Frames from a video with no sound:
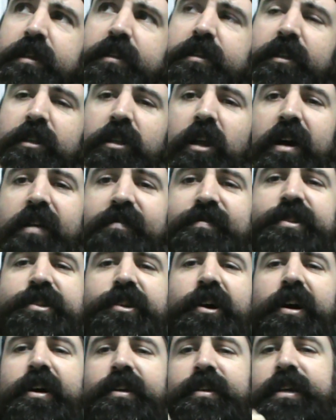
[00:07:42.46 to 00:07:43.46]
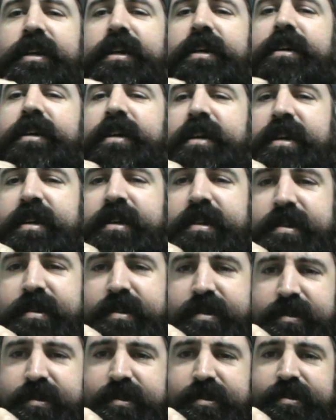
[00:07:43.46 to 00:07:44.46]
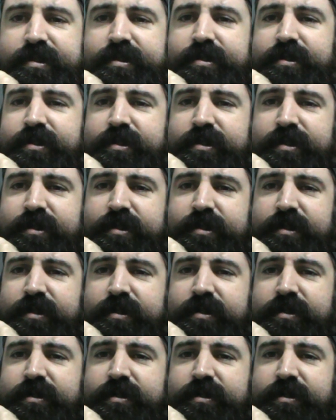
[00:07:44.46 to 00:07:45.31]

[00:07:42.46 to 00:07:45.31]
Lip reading: lifestyle here is